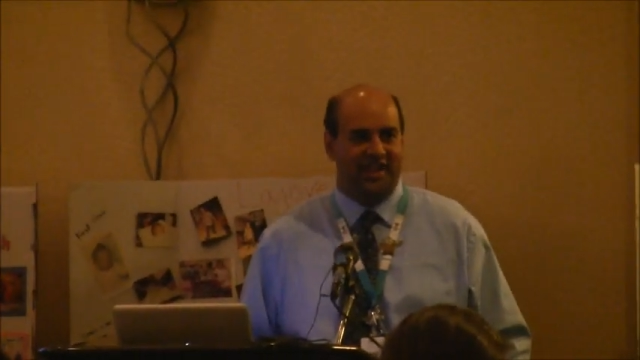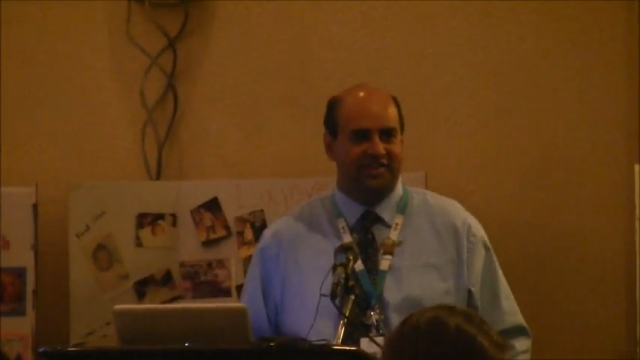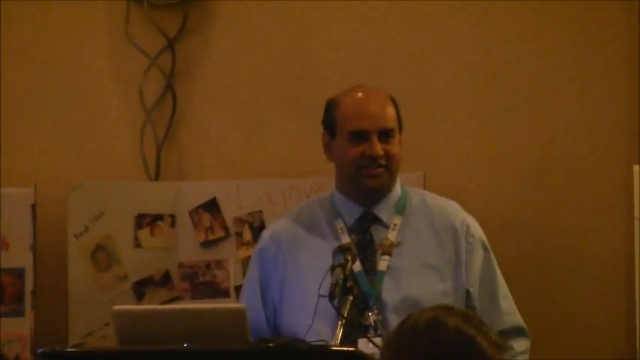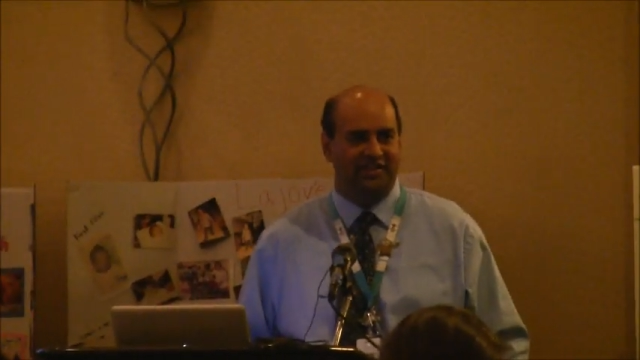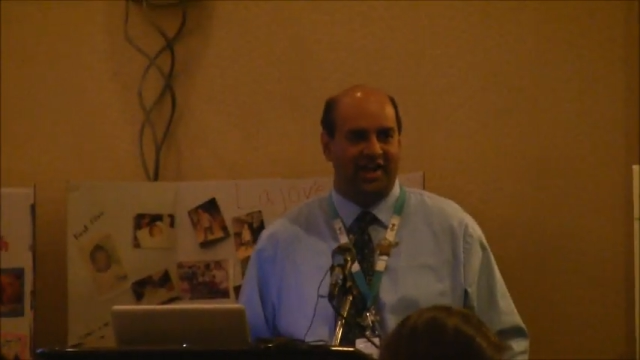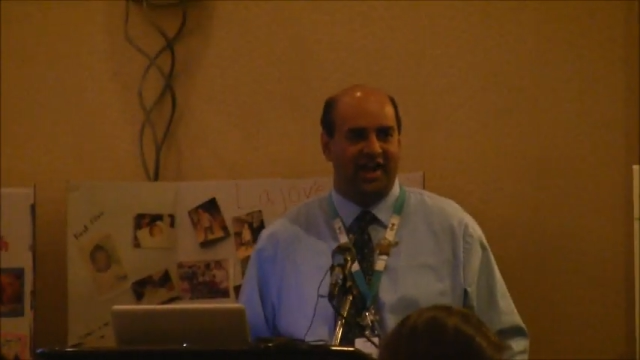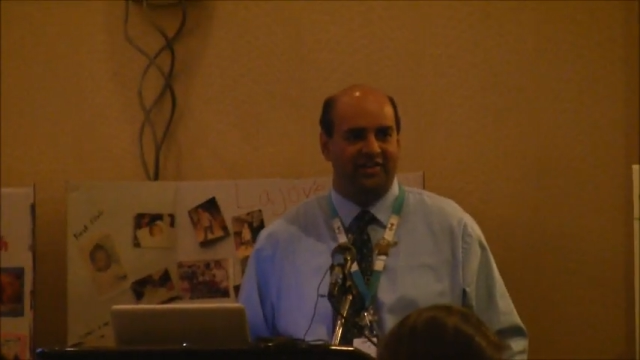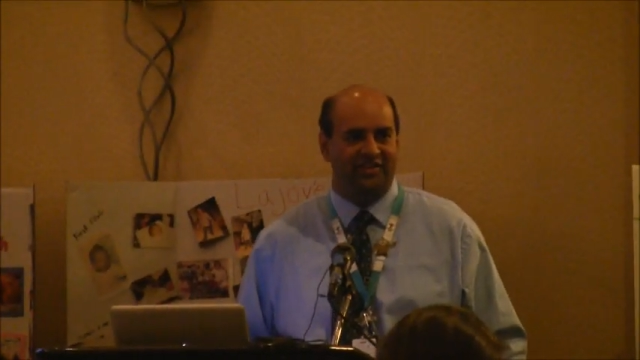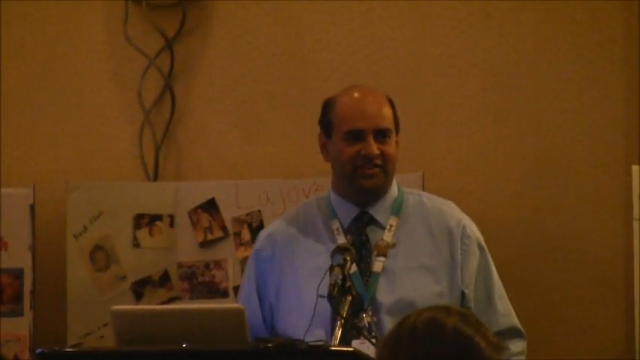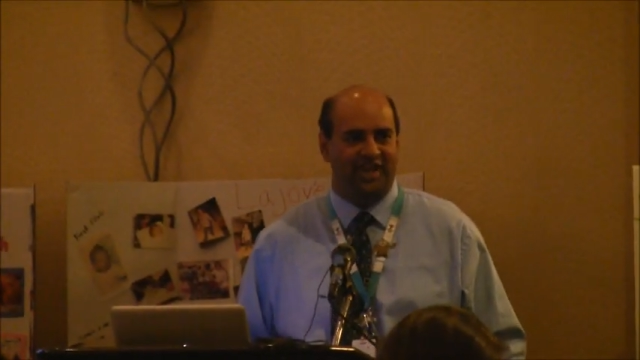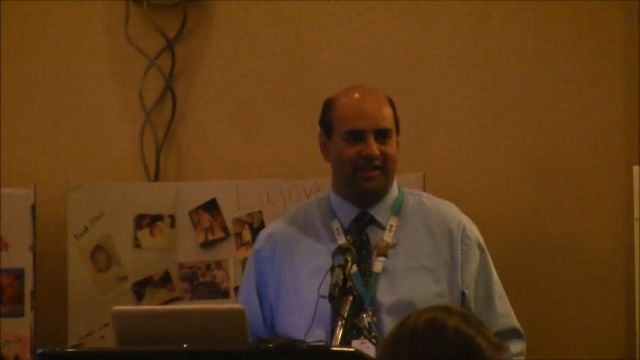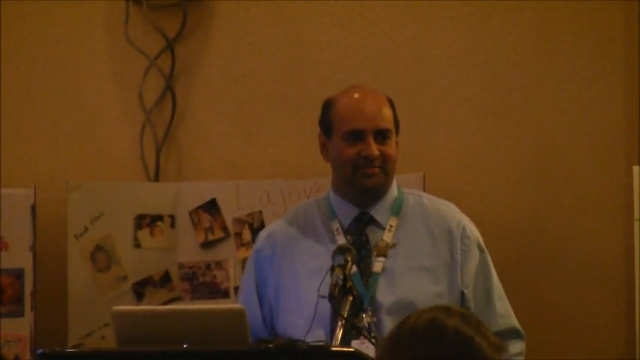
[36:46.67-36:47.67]
actually on
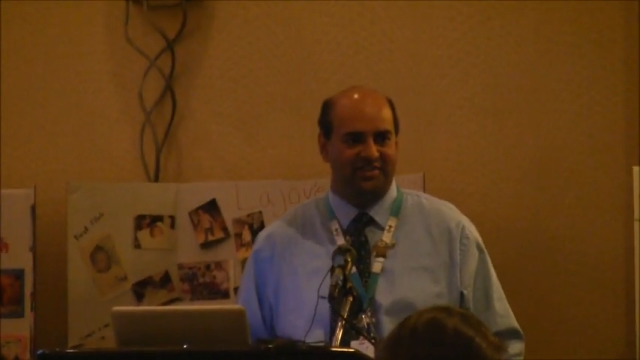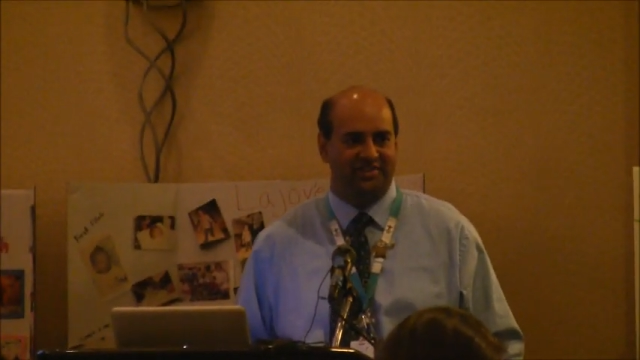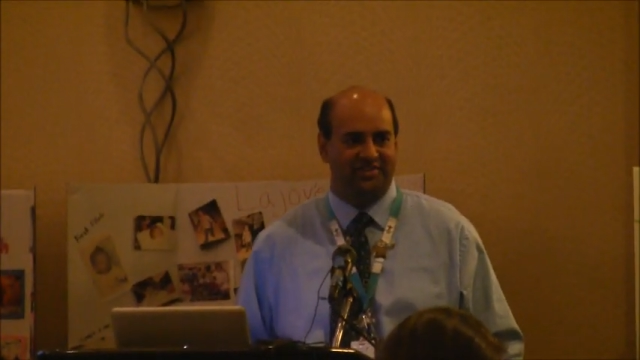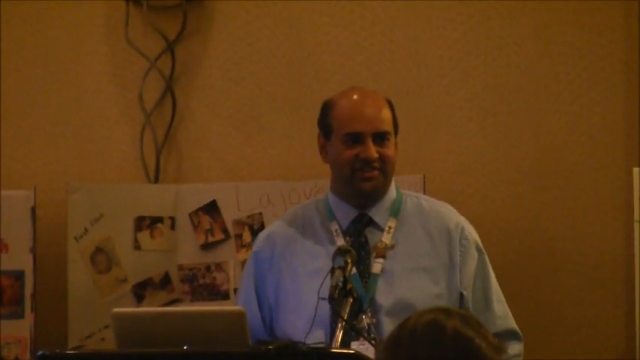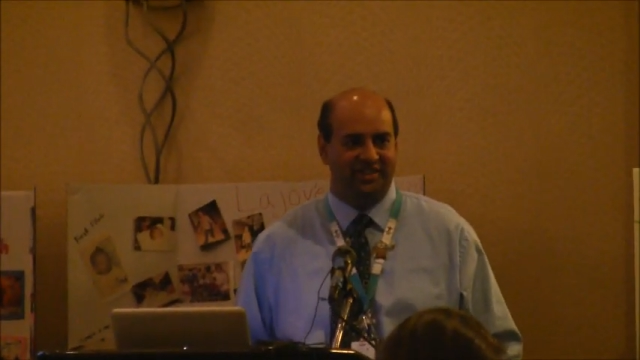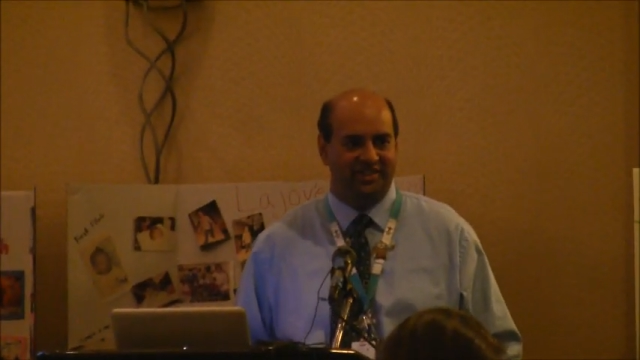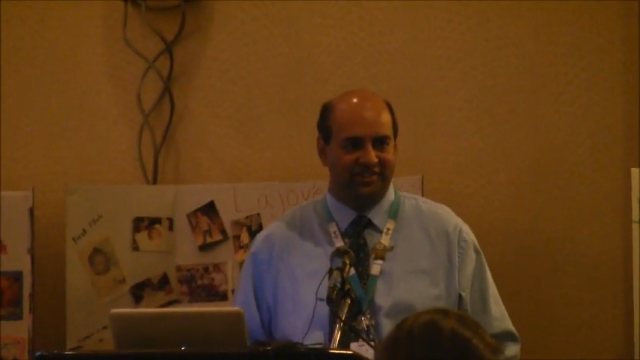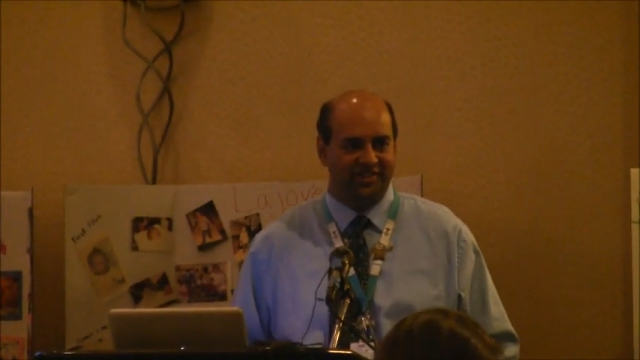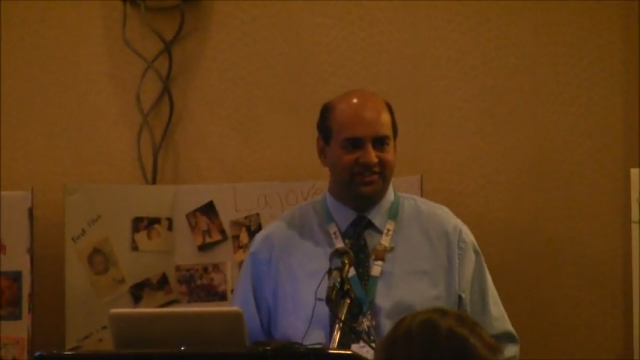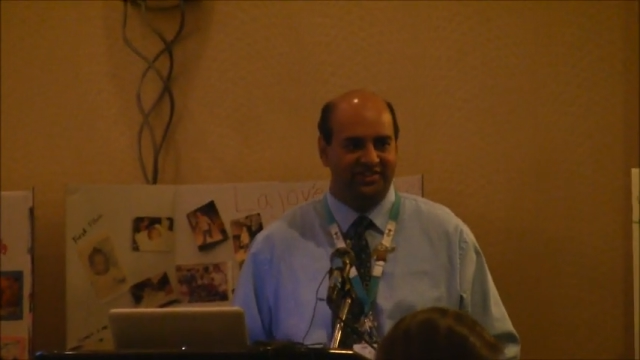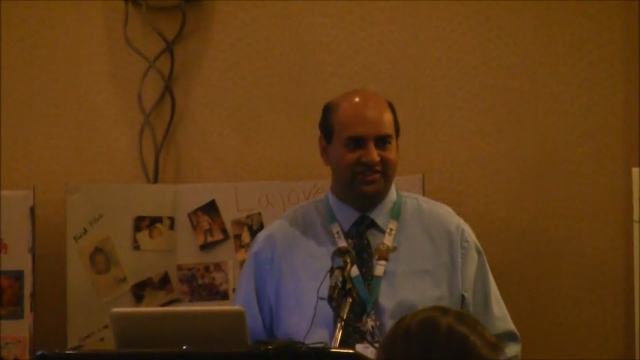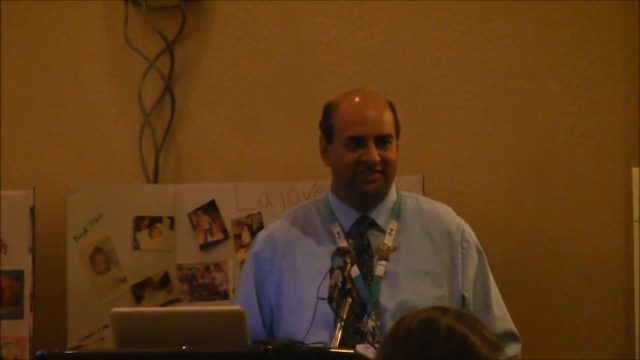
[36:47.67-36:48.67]
the top 16
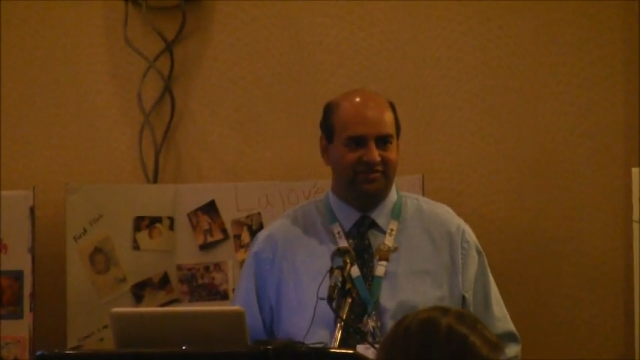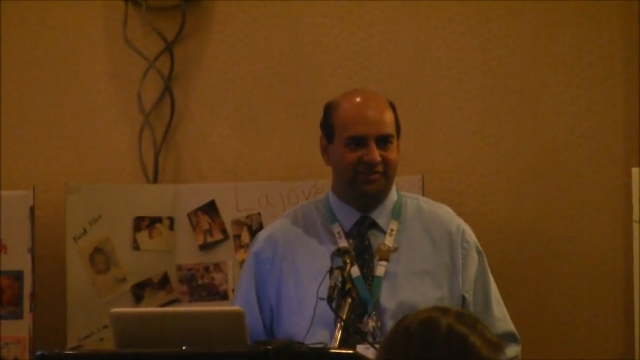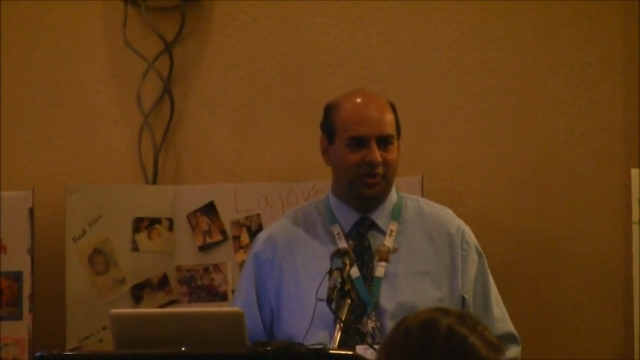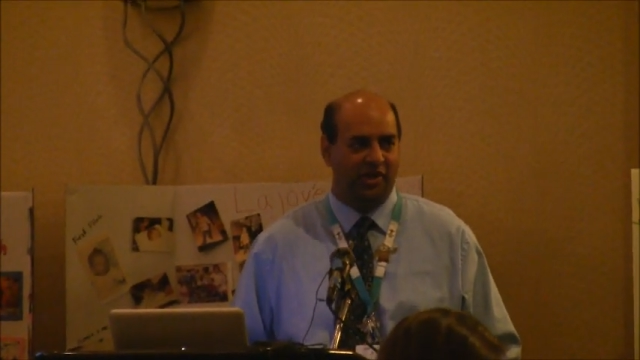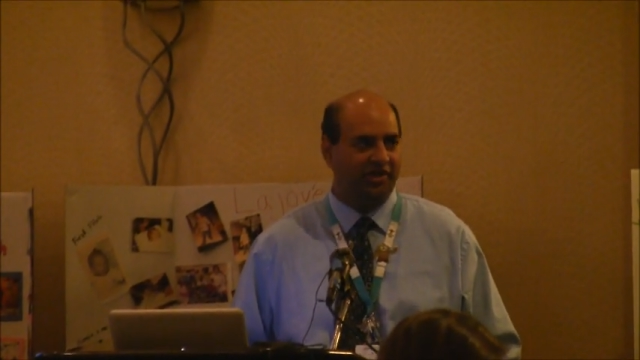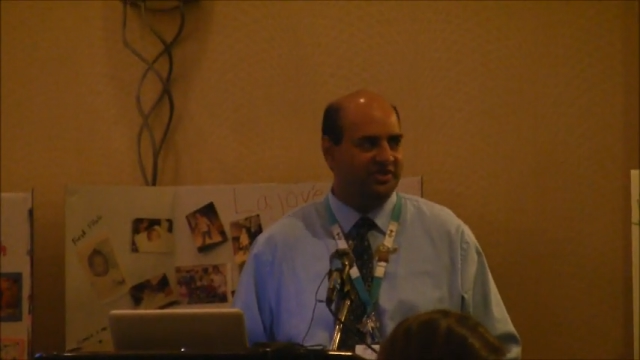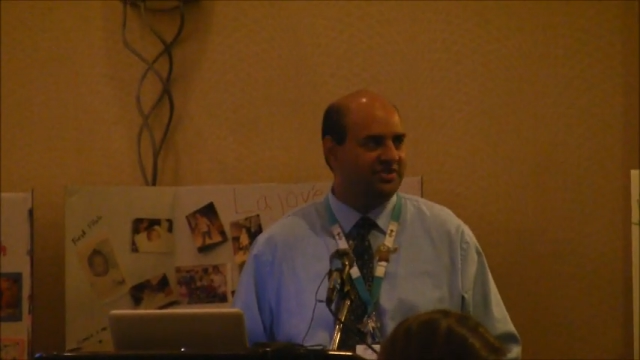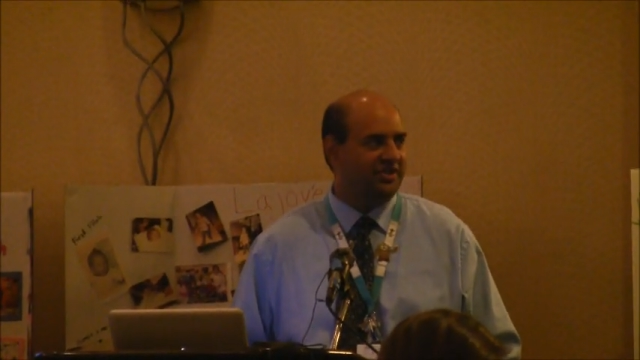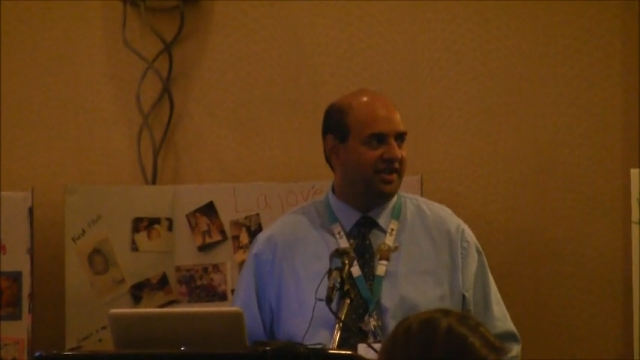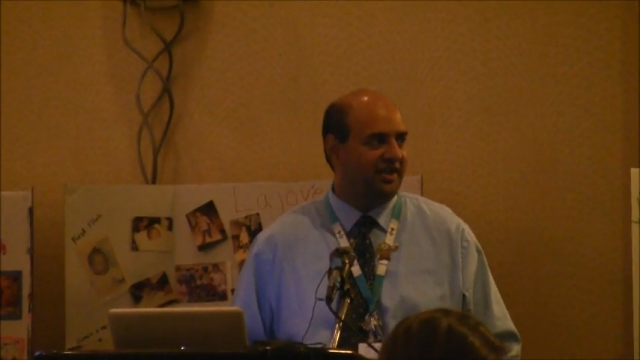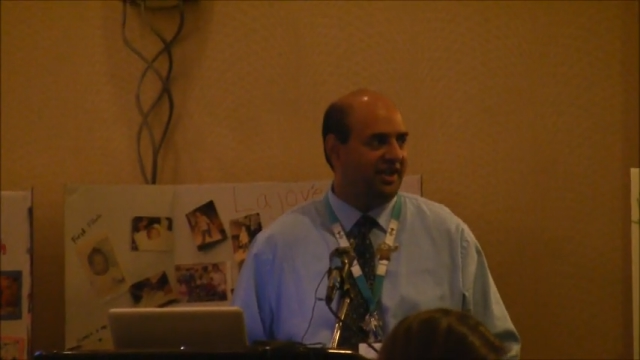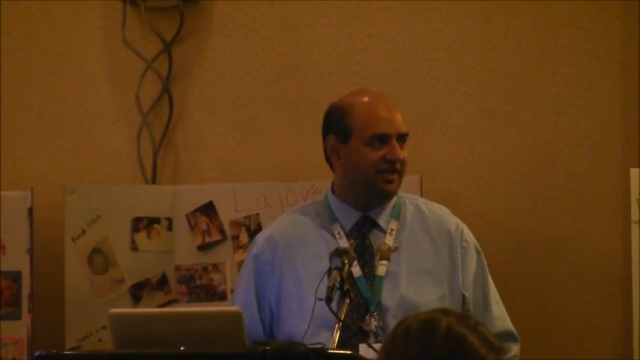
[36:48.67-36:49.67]
list of drugs
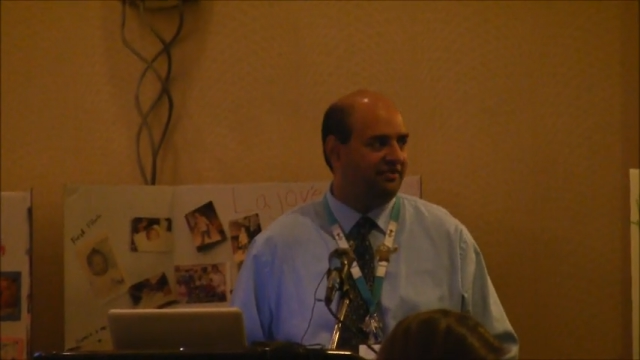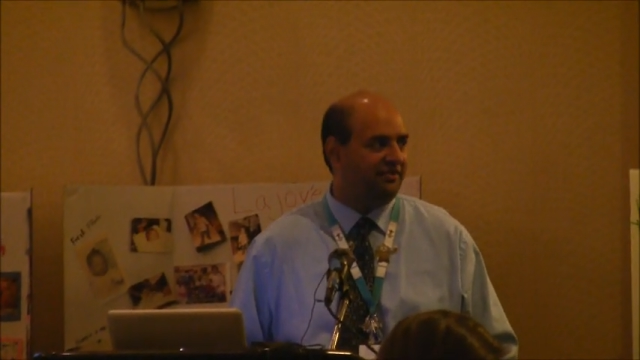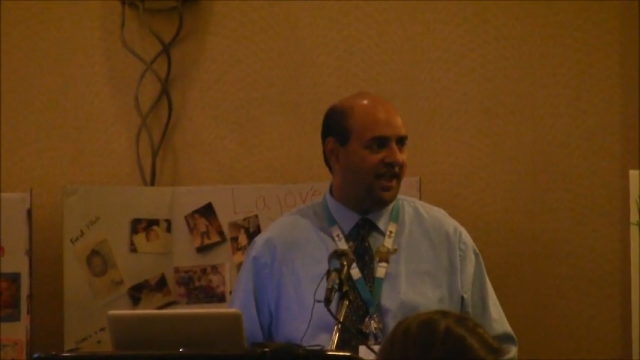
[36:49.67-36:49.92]
that have